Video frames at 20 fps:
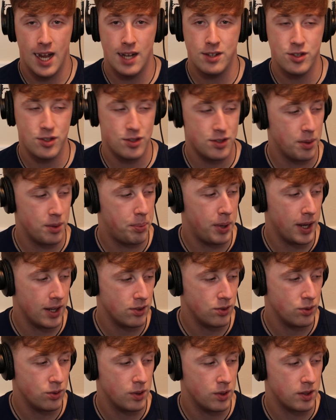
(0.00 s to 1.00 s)
It's just the
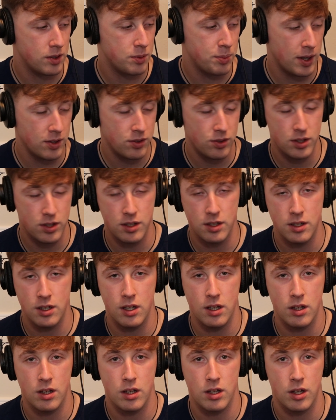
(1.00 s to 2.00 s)
Pixel,
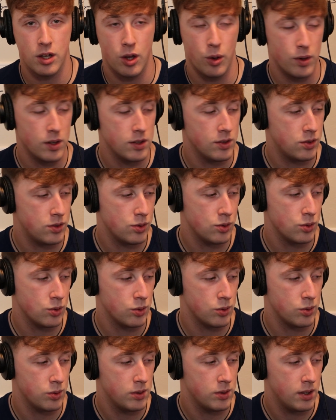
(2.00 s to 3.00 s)
especially going
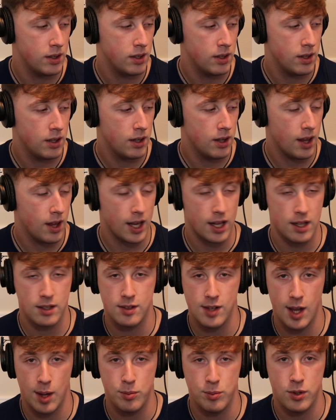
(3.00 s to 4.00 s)
to like a
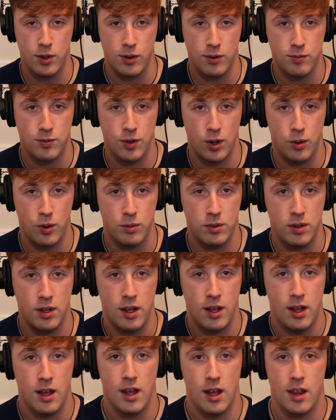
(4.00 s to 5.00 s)
Samsung phone,
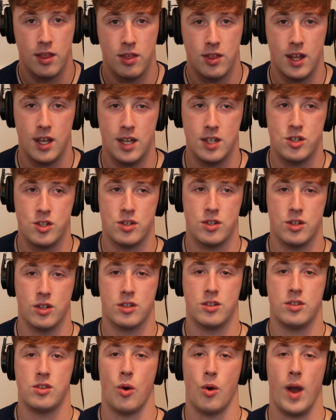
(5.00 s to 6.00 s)
it just
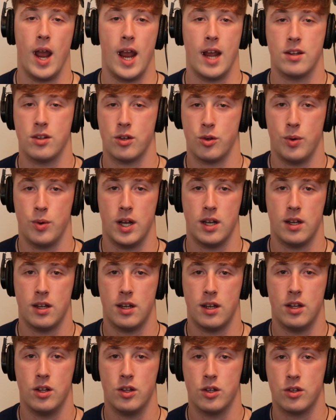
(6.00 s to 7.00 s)
looks so
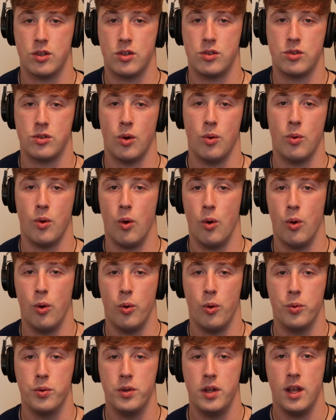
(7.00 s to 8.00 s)
antiquated. It looks so
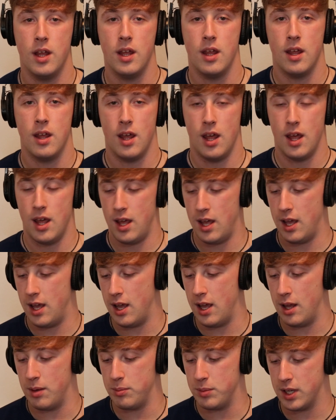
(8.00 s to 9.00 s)
old,
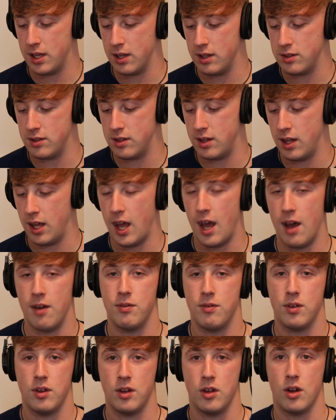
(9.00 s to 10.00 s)
and because they
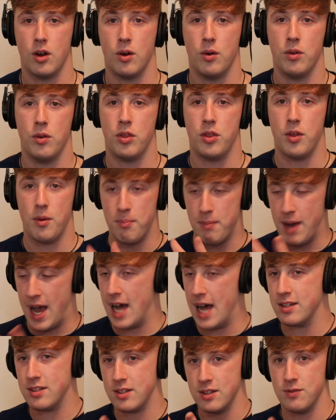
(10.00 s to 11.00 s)
have, the
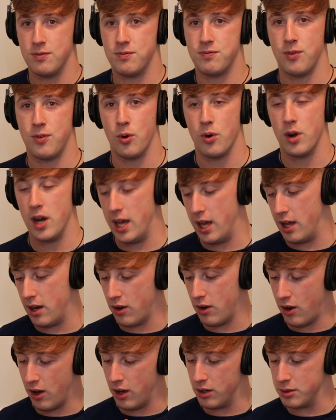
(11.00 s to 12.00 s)
massive
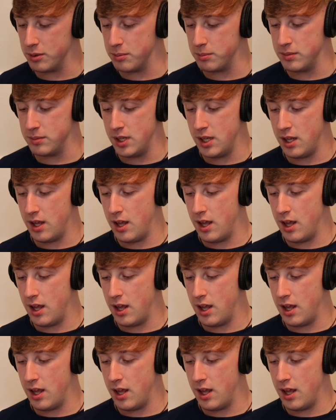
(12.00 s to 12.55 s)
forehead on them.